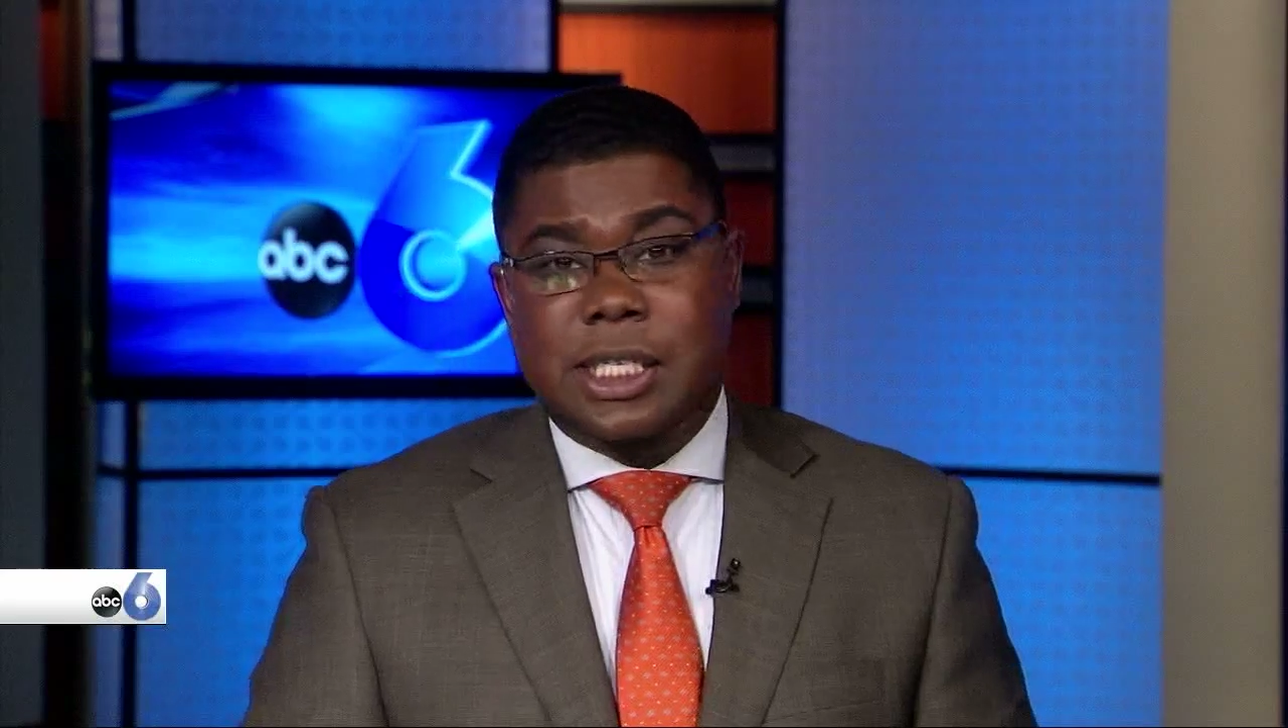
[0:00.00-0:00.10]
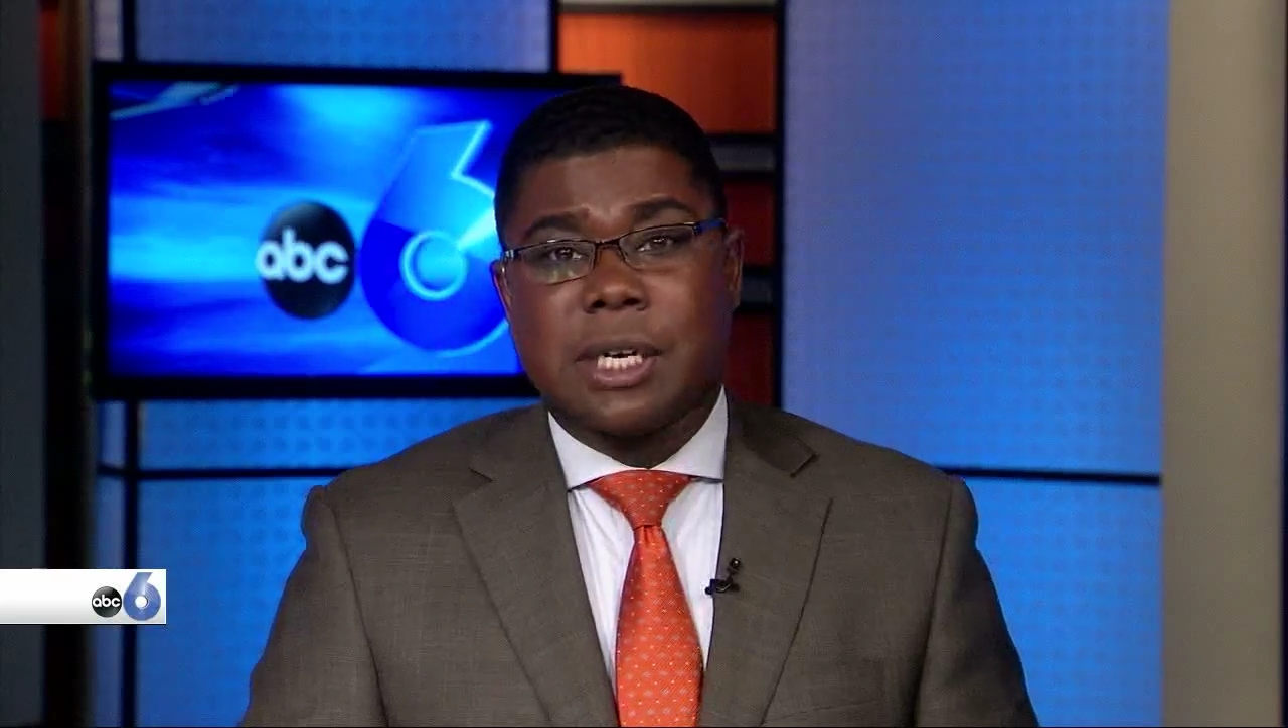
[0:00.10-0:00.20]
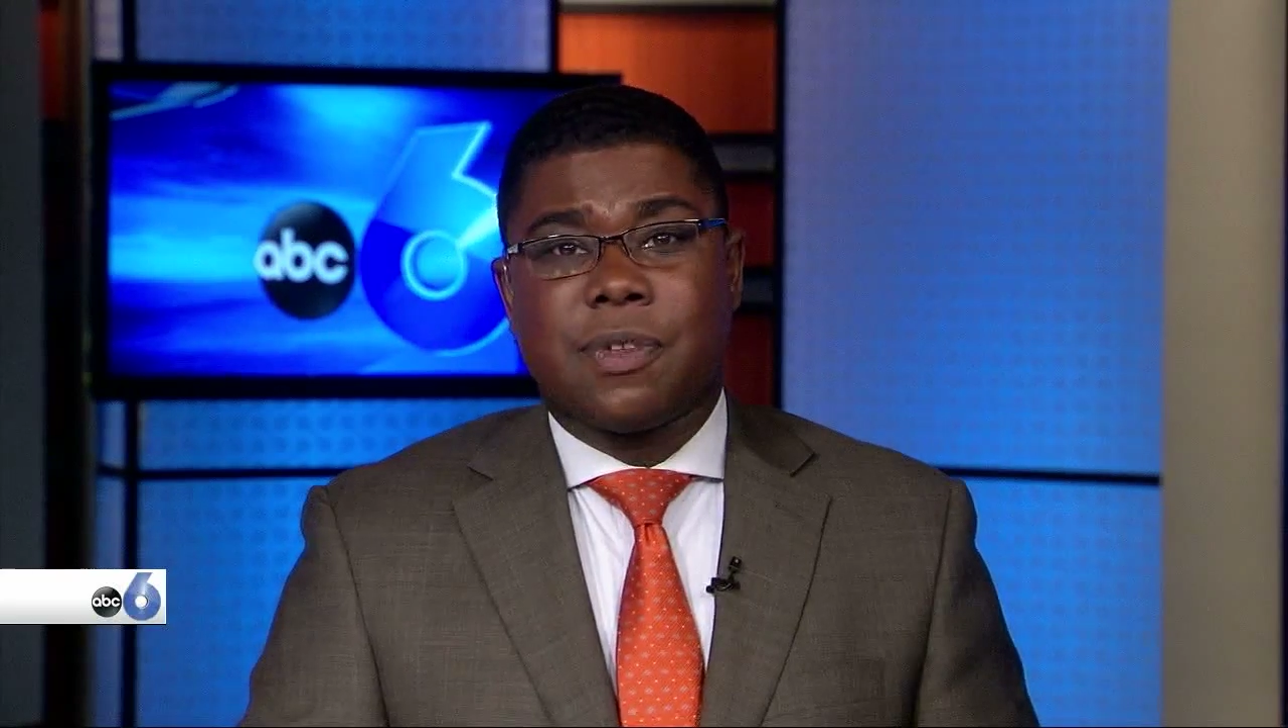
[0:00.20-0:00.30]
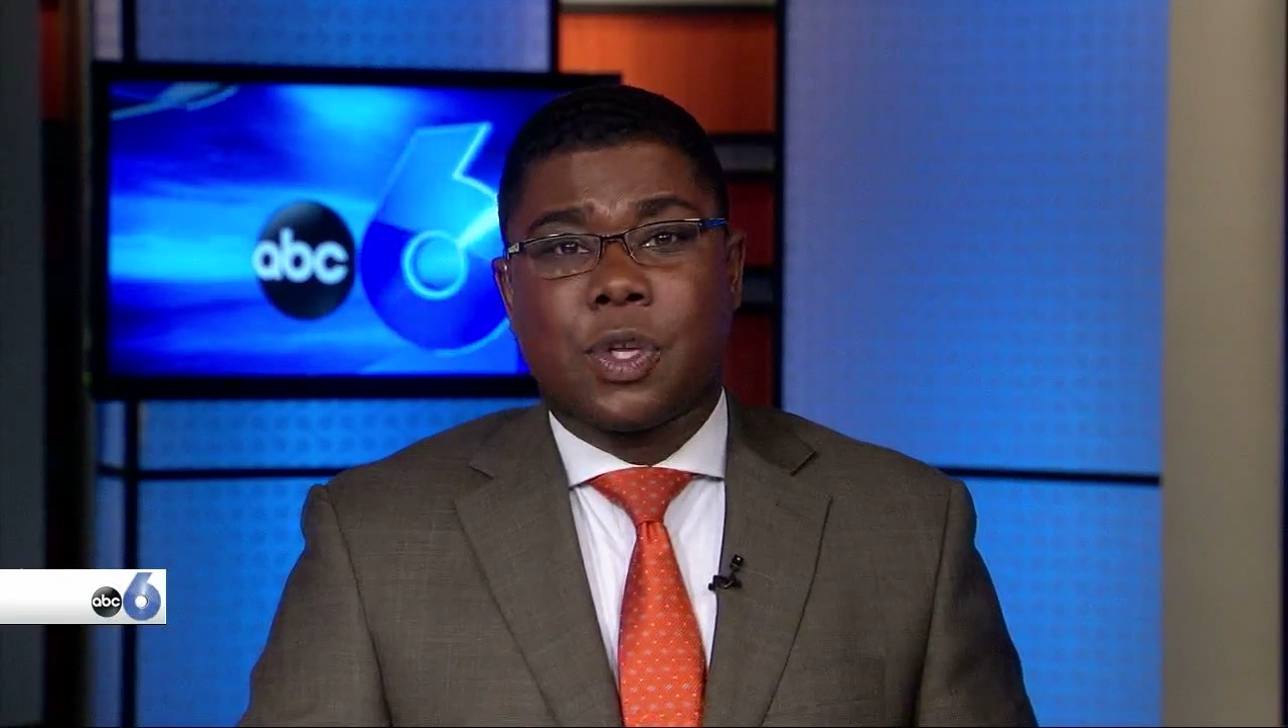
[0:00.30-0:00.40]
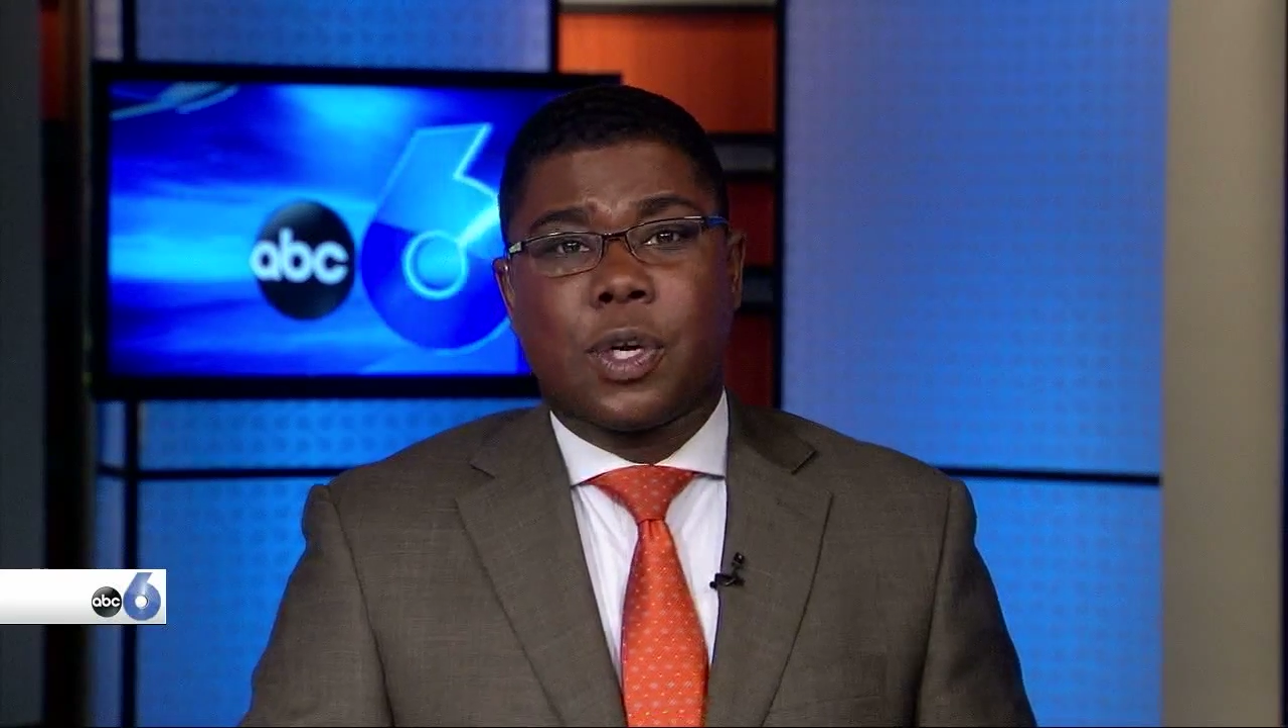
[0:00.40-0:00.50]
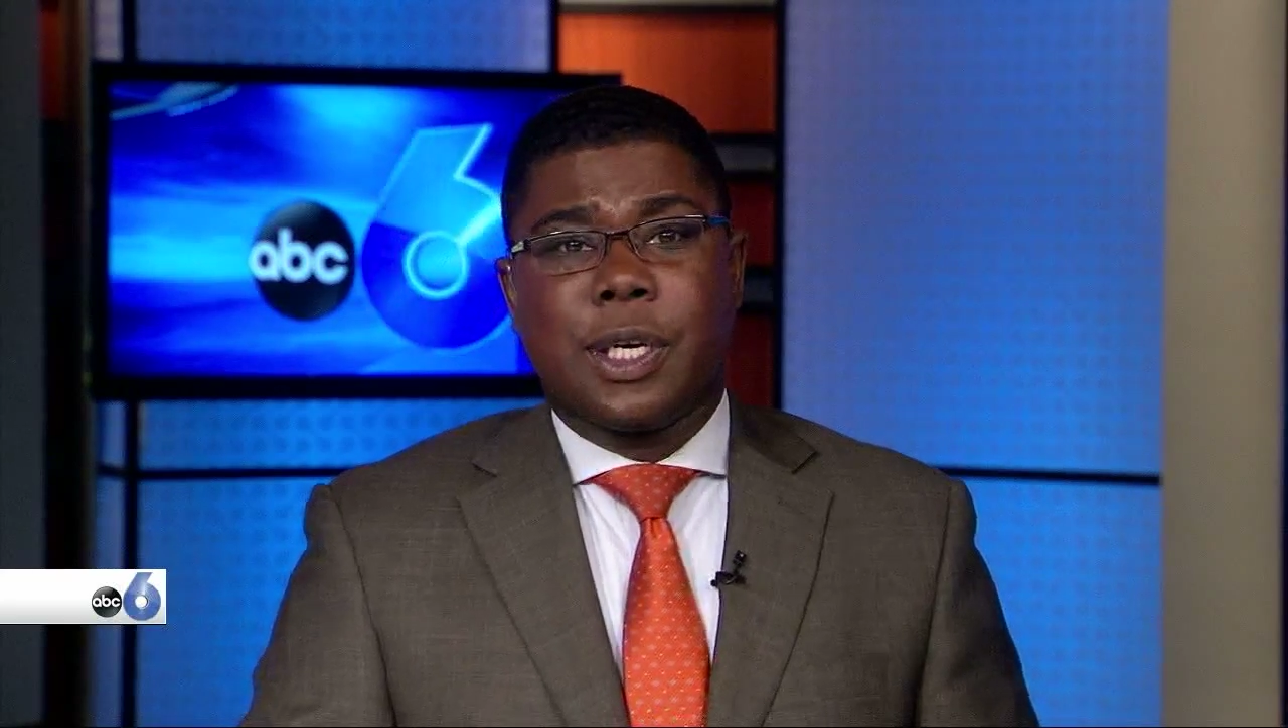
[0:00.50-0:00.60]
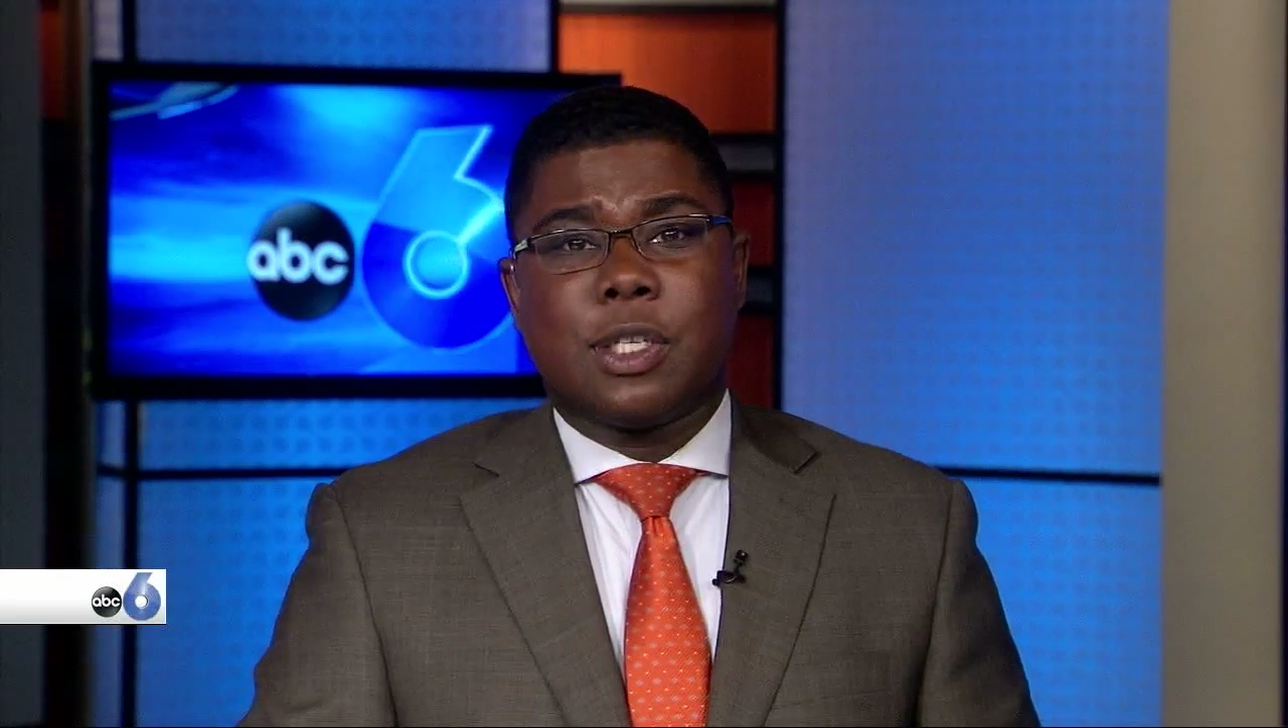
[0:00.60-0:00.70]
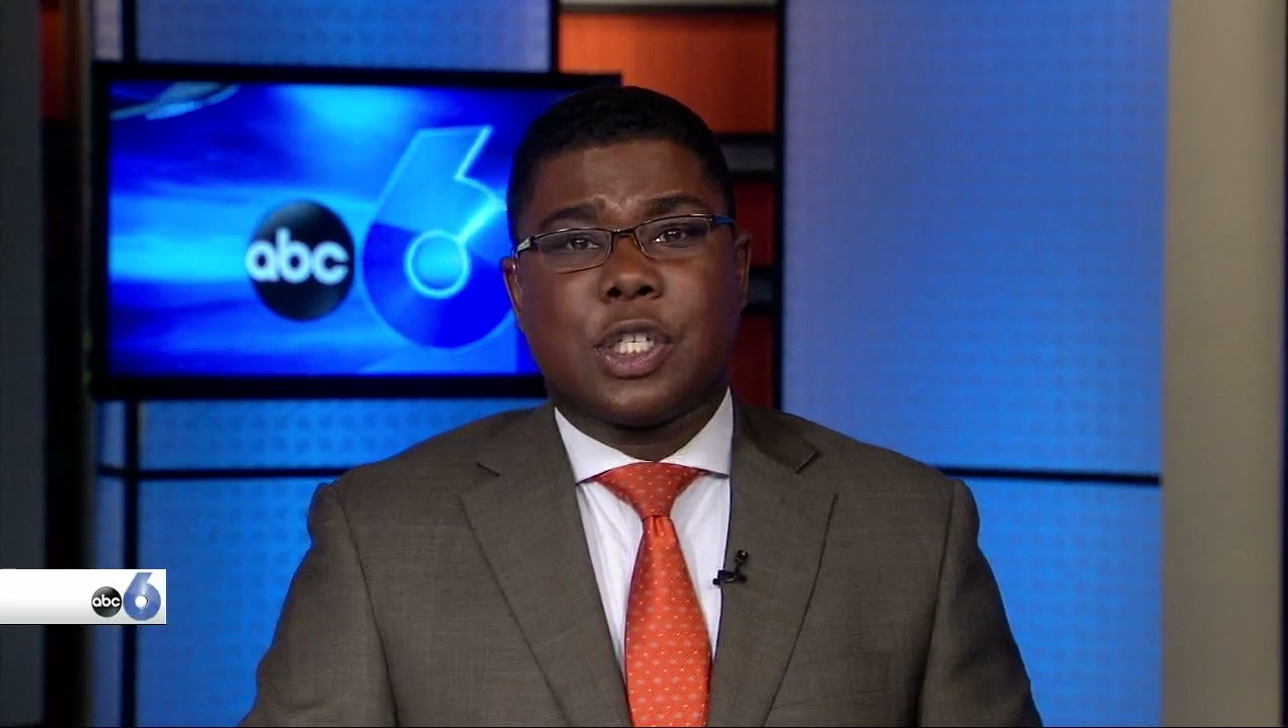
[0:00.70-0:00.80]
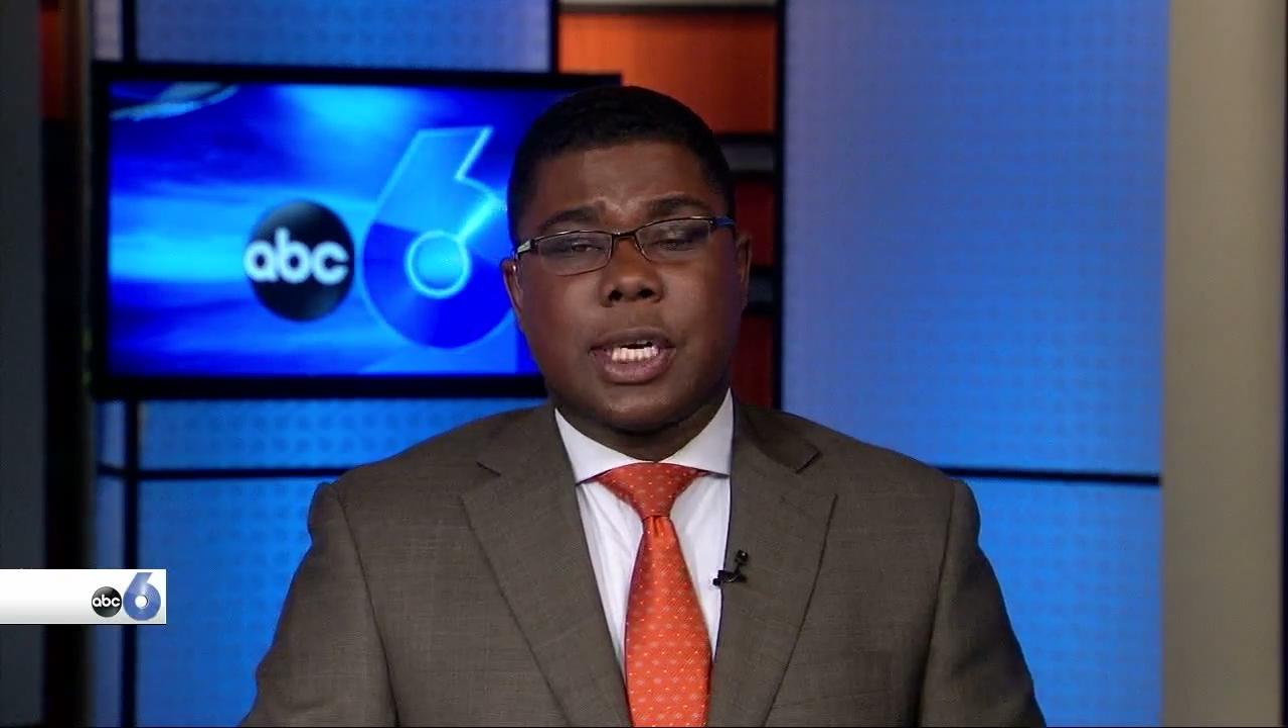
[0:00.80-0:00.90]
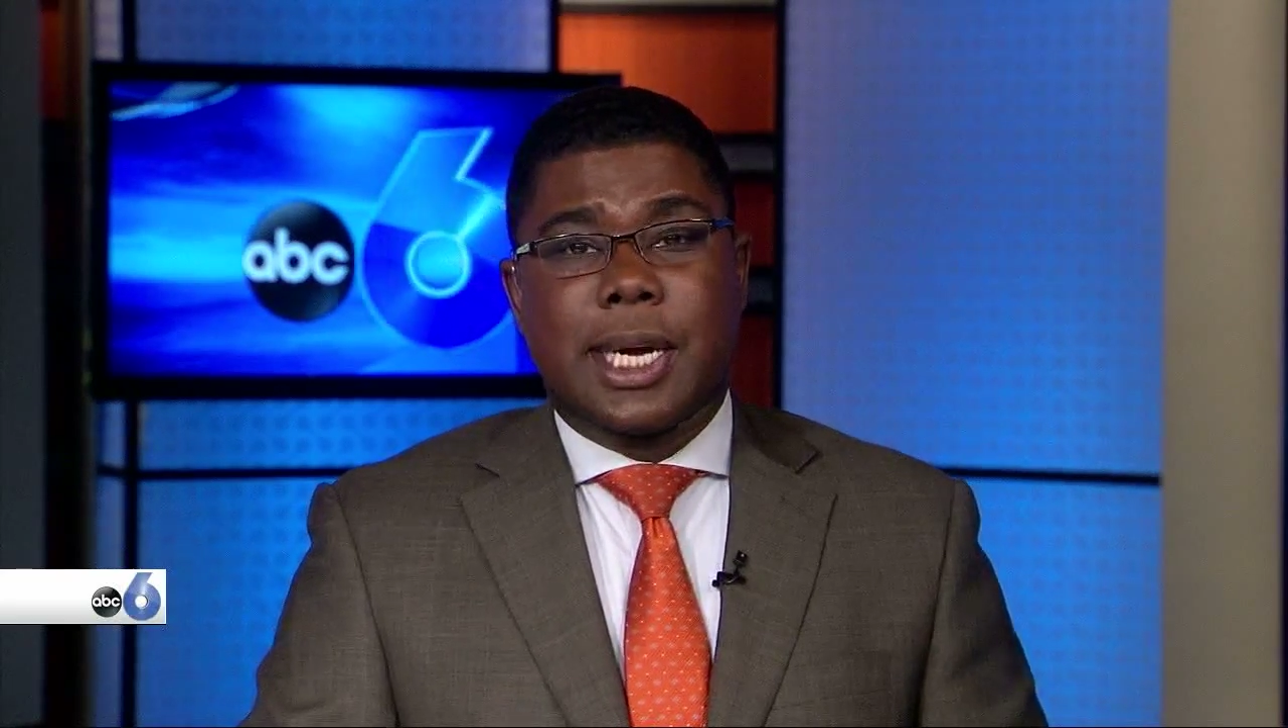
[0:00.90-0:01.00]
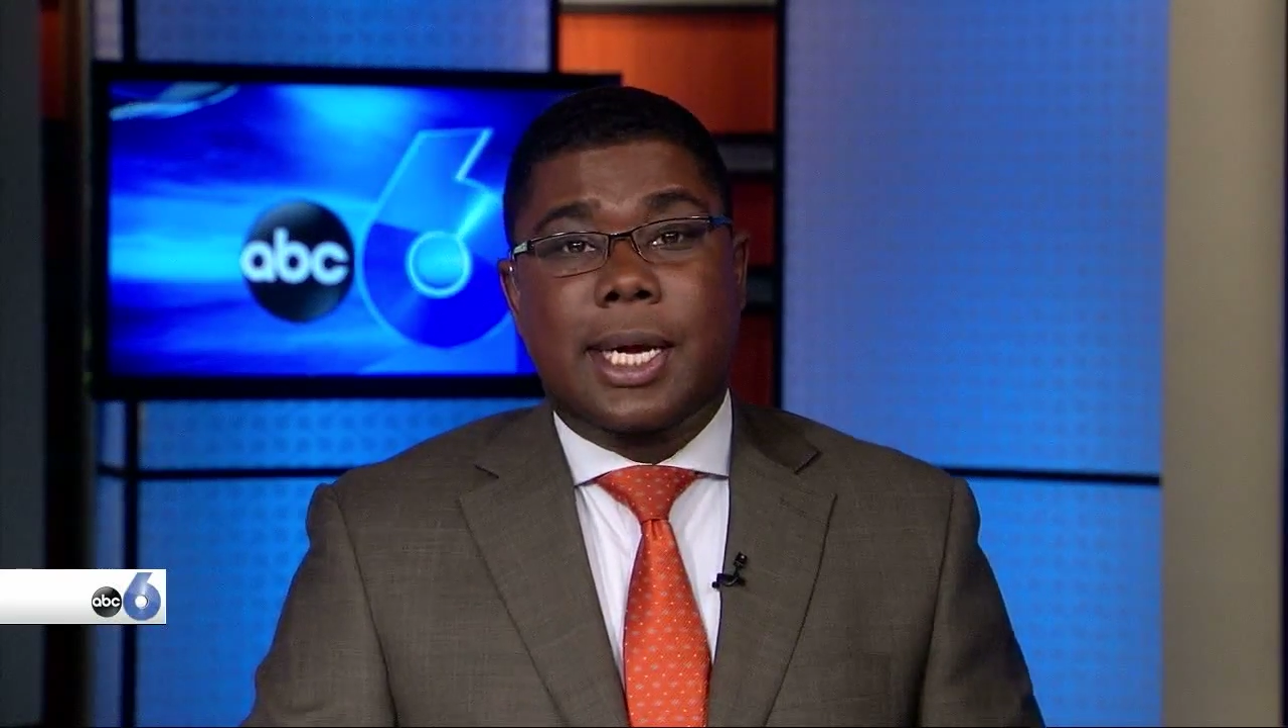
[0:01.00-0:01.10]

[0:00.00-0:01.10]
7:30 on Sunday,